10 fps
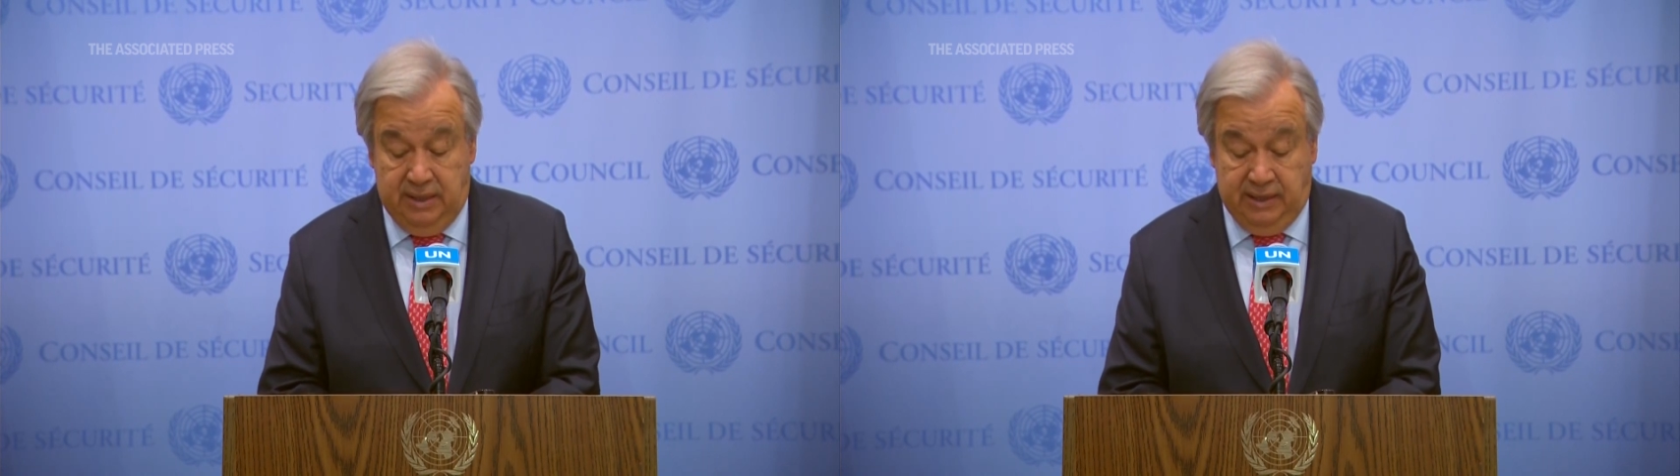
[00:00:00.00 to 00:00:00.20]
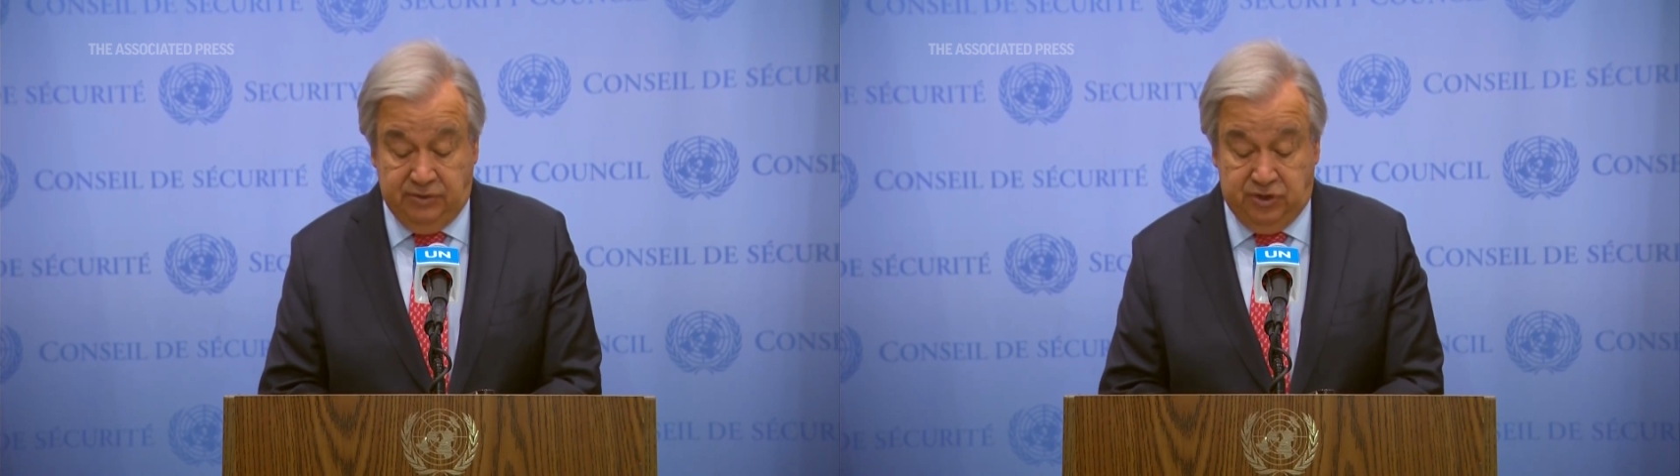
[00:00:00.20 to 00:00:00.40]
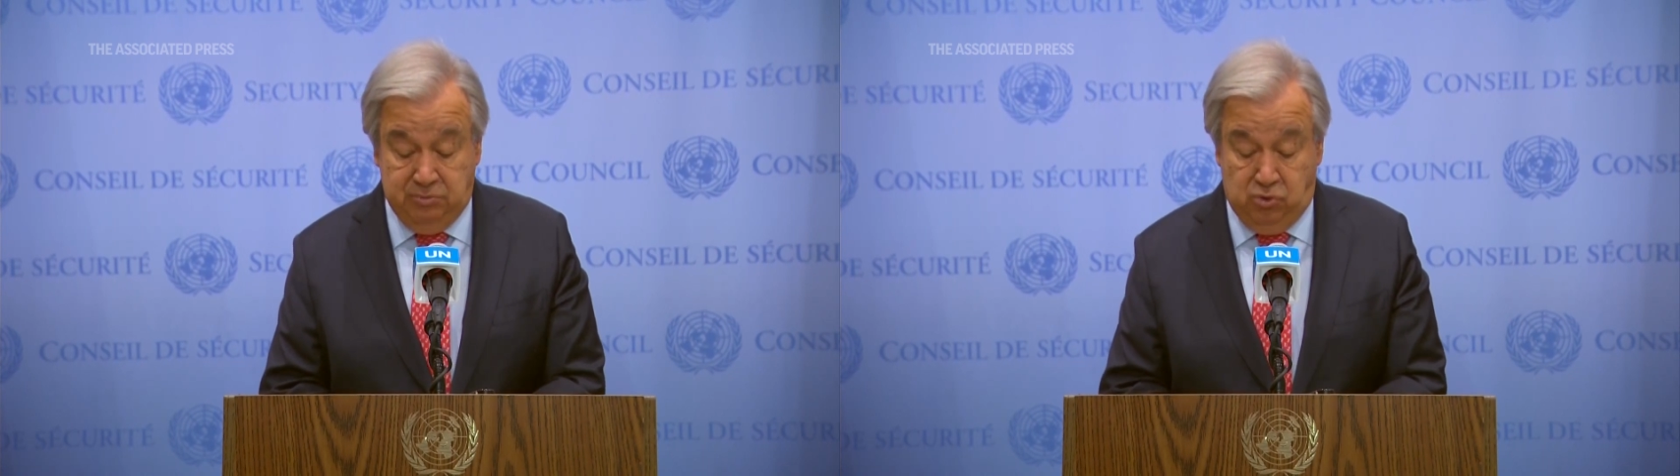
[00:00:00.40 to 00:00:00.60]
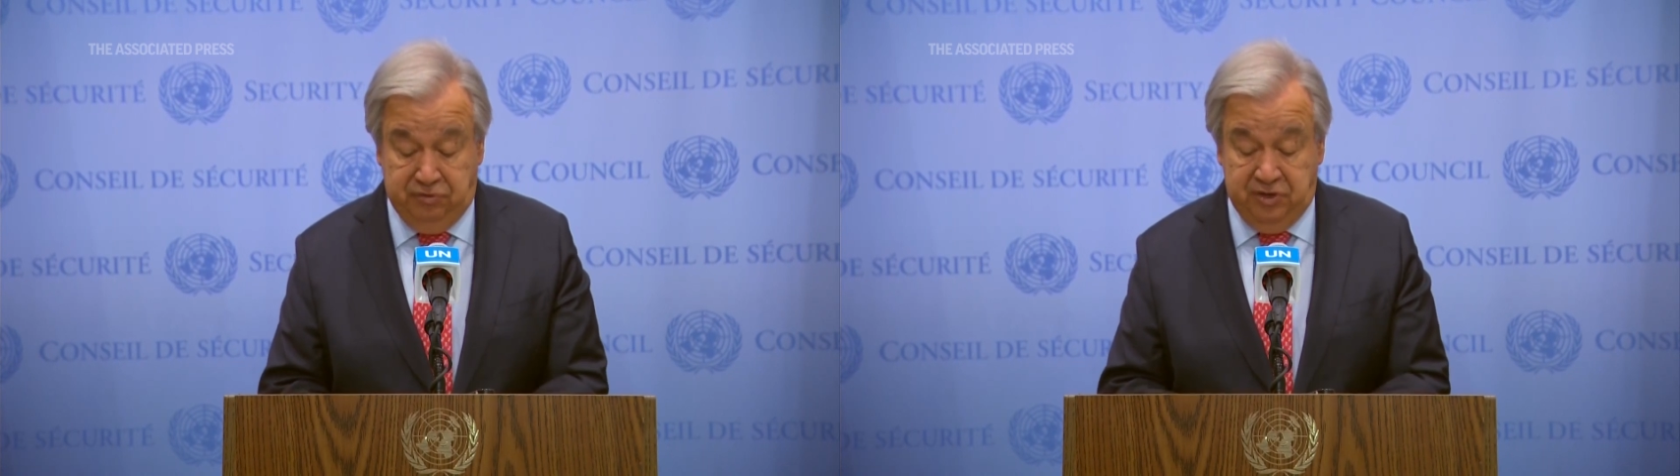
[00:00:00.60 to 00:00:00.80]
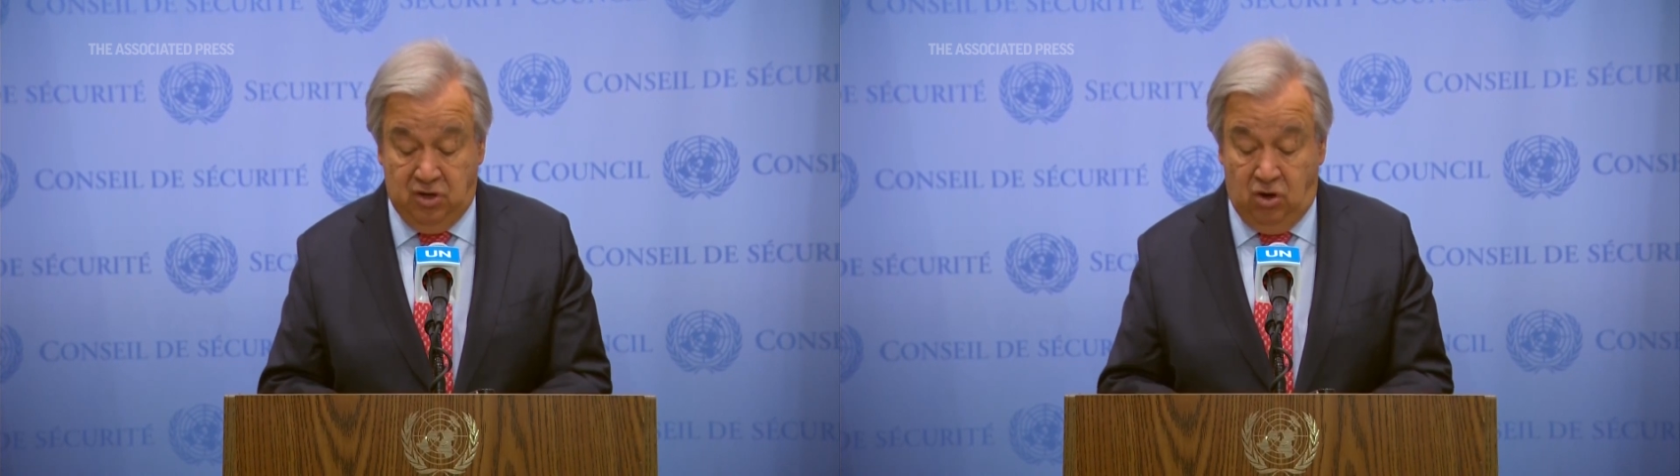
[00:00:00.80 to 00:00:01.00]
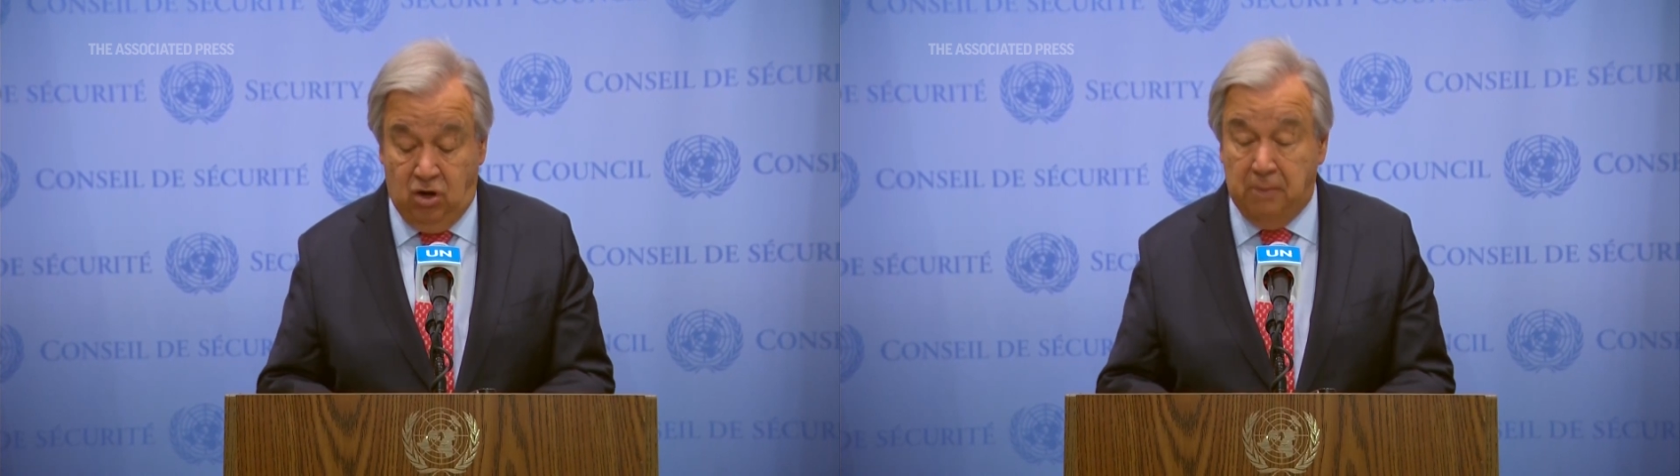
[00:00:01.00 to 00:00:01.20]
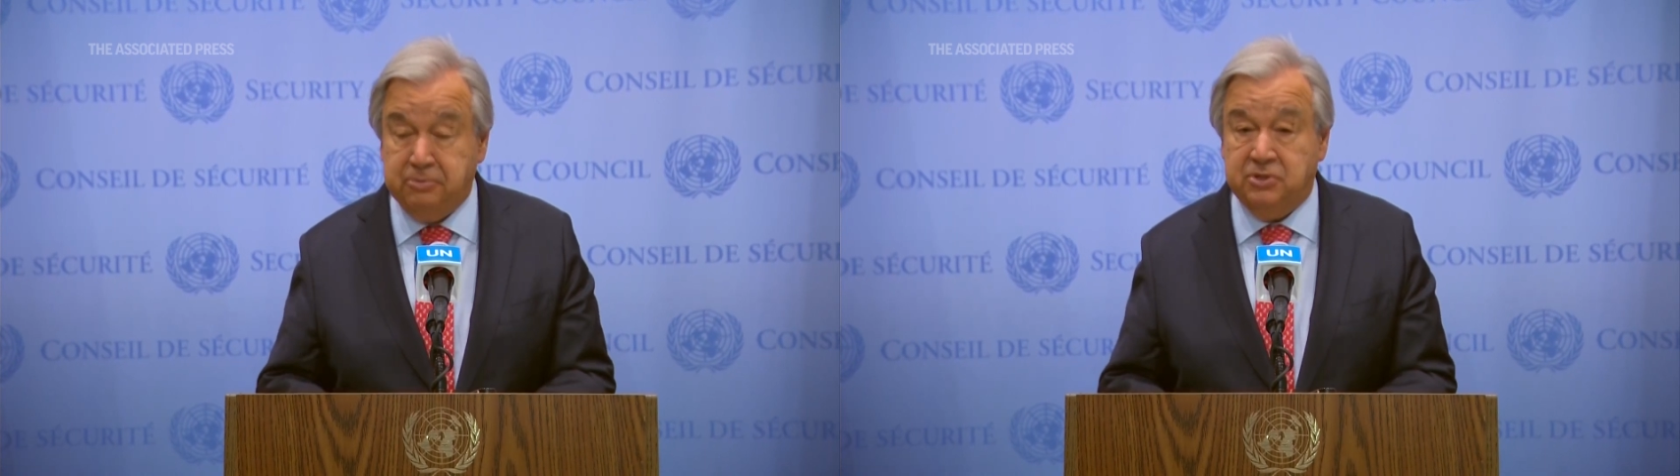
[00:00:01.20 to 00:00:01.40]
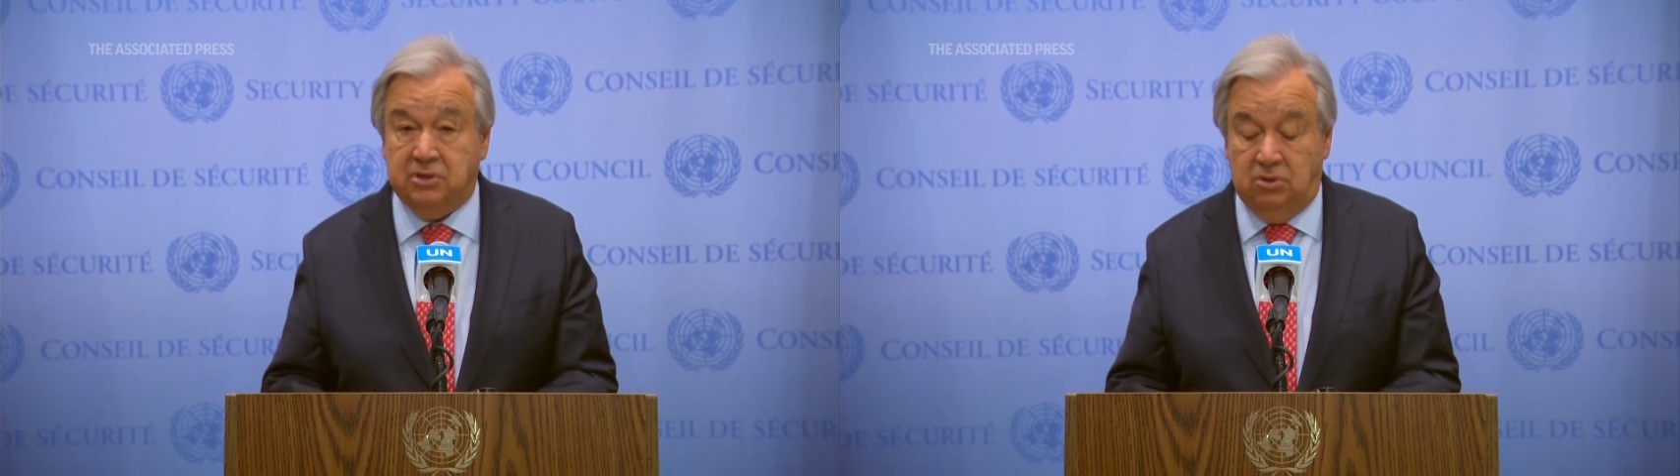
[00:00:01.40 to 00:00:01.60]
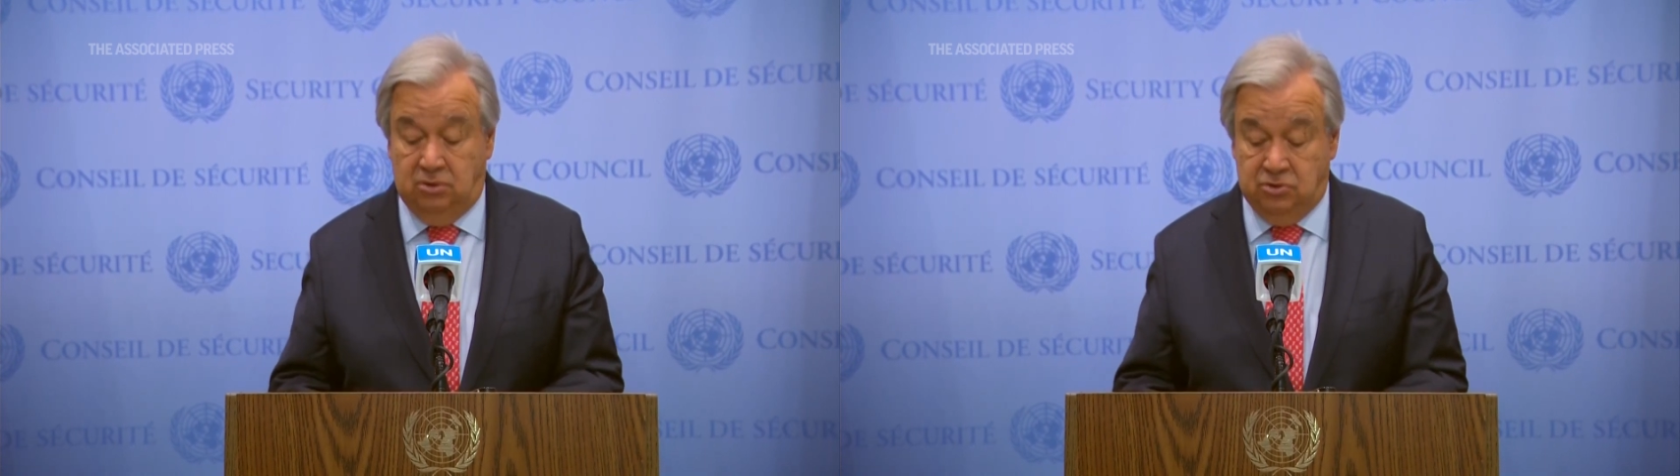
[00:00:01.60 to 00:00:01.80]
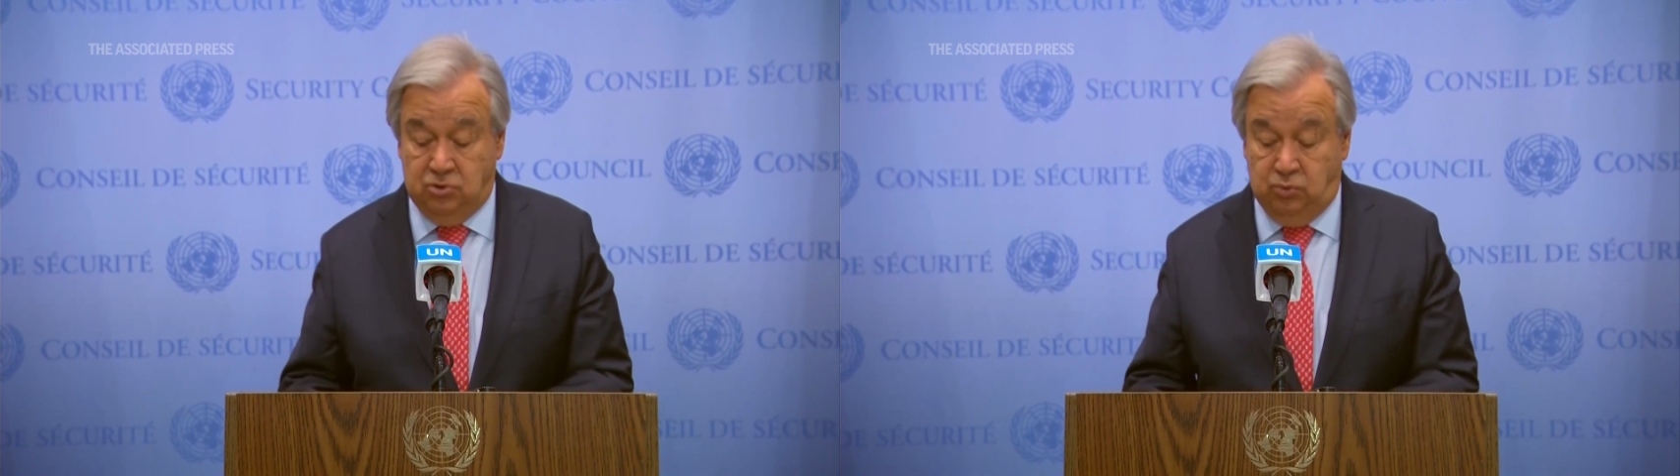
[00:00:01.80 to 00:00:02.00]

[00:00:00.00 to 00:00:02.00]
and removing all obstacles